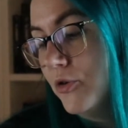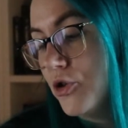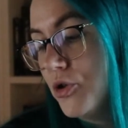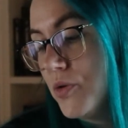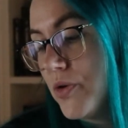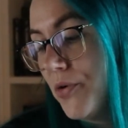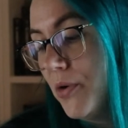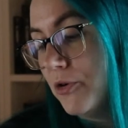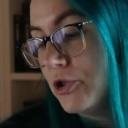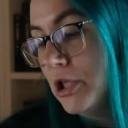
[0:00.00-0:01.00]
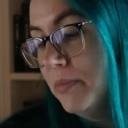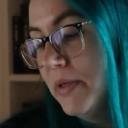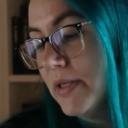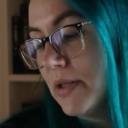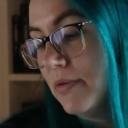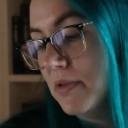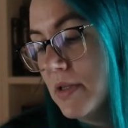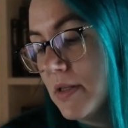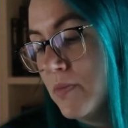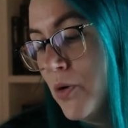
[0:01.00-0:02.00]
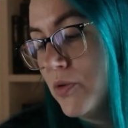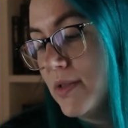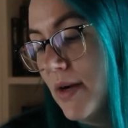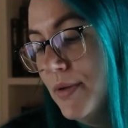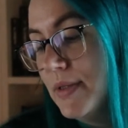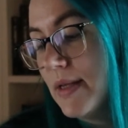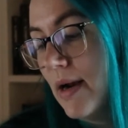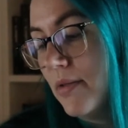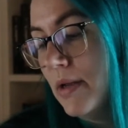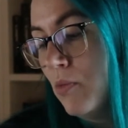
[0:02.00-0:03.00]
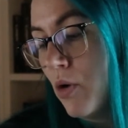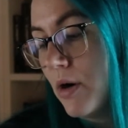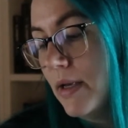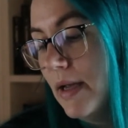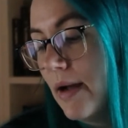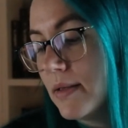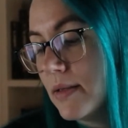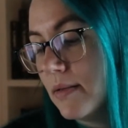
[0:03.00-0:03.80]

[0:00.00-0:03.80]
Shuzo Oshimi delivers his most unsettling work yet,